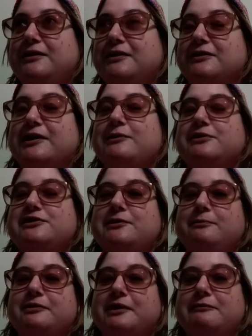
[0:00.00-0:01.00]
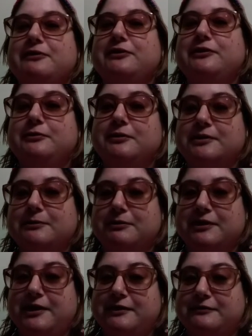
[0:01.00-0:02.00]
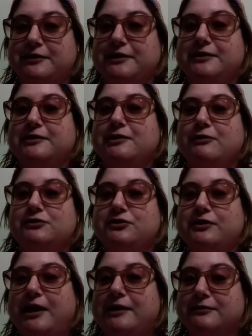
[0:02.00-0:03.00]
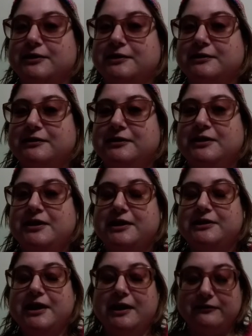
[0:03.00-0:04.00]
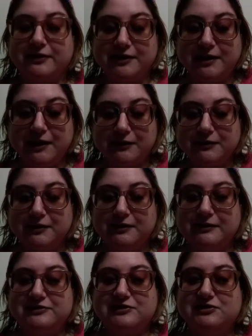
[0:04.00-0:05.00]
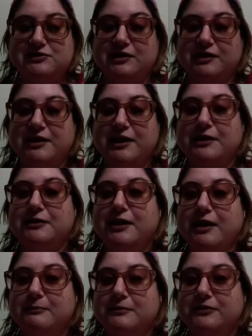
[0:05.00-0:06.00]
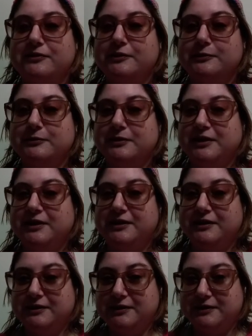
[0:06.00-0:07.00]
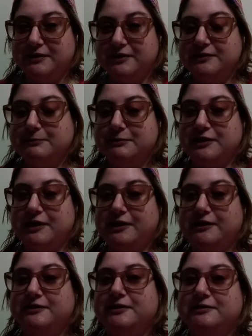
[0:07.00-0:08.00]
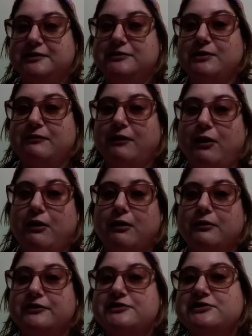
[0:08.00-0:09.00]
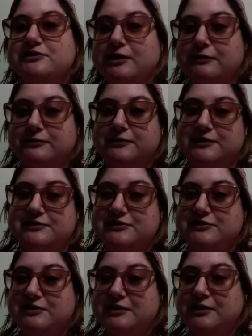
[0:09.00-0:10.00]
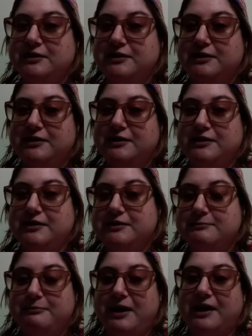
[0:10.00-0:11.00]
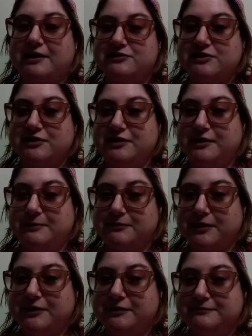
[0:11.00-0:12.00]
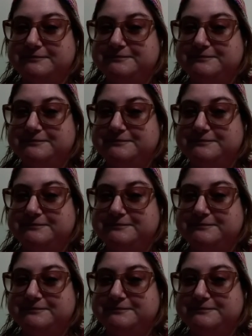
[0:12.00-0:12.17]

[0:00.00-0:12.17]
what you bring with you on a plane, right? You're going traveling, and you have the carry-ons that you can carry on with you in the plane, and then you have all this stuff that's in baggage claim, right?